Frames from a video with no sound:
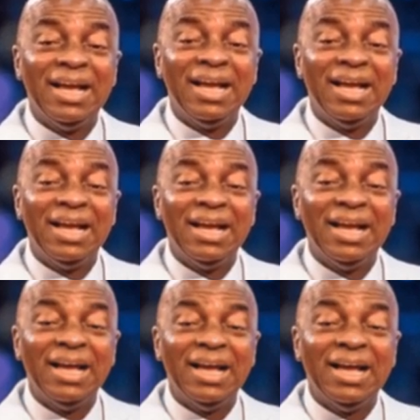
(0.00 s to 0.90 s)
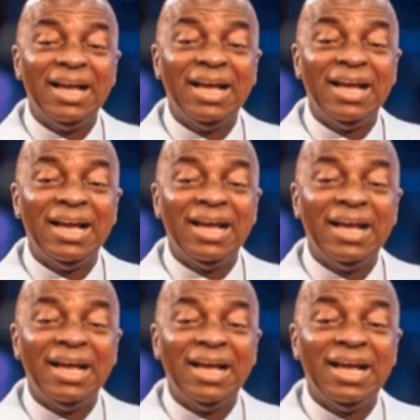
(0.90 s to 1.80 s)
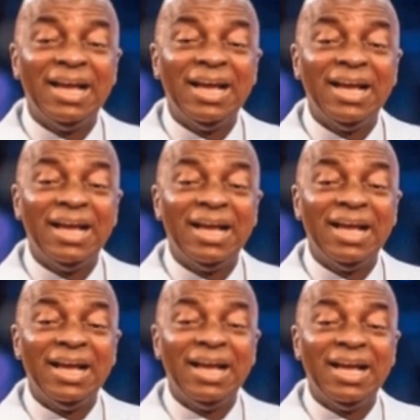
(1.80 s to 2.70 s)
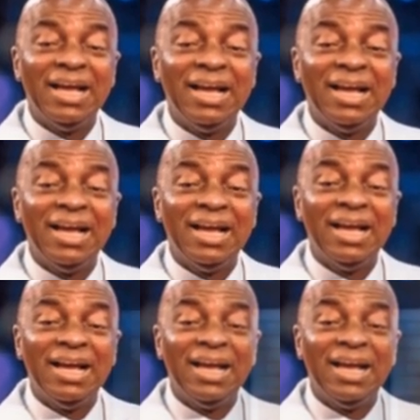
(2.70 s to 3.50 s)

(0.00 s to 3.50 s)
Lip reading: (no one is talking)